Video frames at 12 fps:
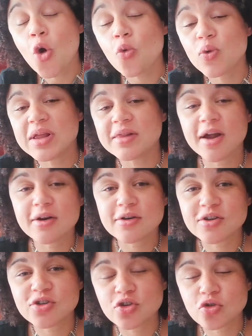We learned
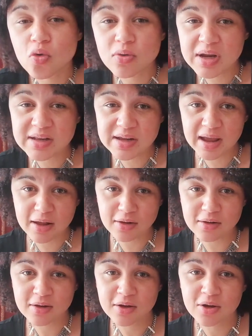to storytell,
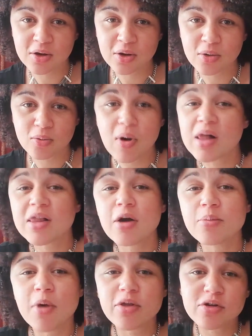while our
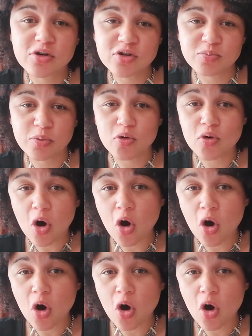mothers broke